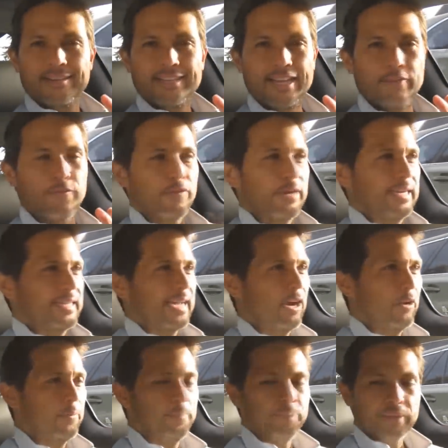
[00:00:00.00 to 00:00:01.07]
get freaked
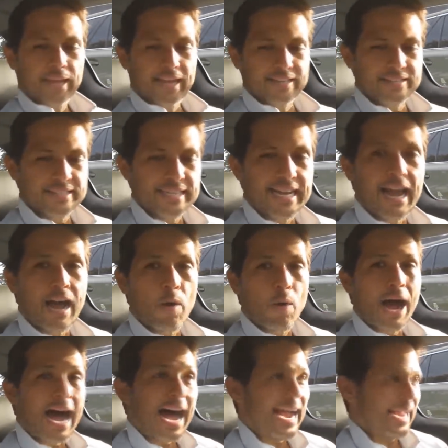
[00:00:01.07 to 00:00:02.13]
out and see how
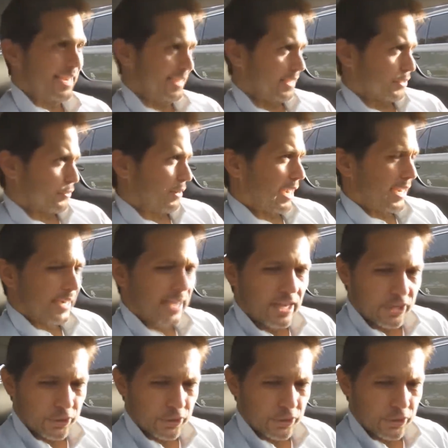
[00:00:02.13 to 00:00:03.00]
high it is, right?